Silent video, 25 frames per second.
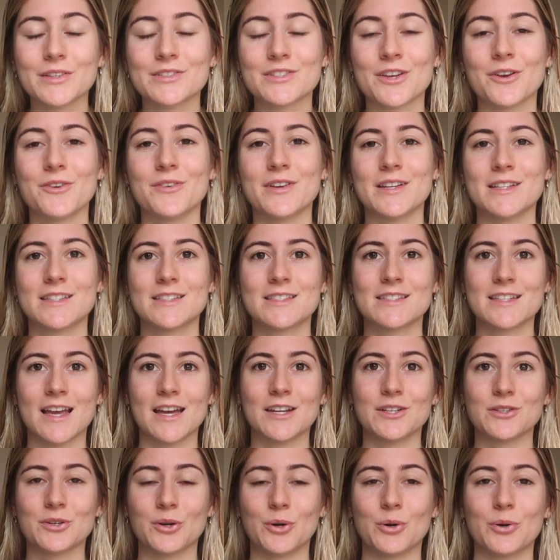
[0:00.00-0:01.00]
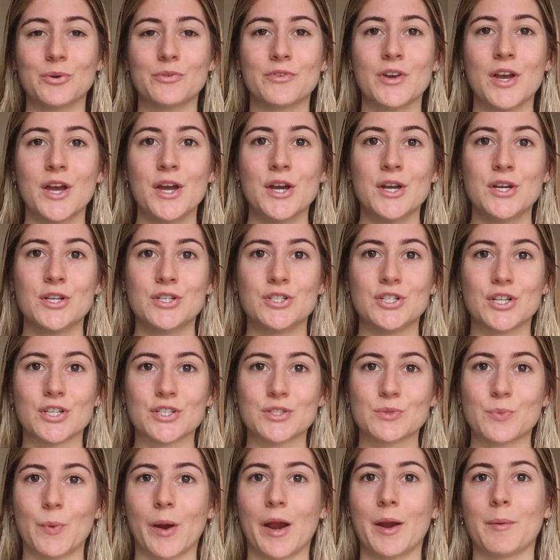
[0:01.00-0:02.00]
So instead of
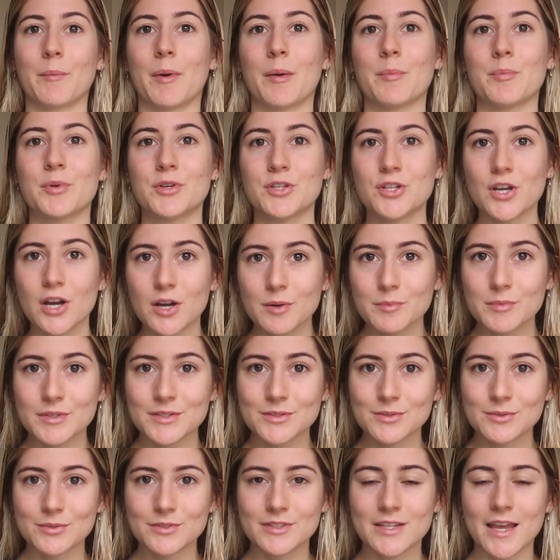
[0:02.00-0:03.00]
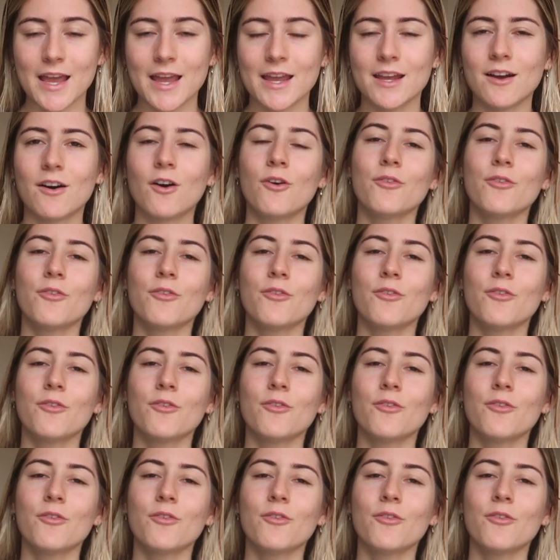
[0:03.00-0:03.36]
just wearing my pajamas all day,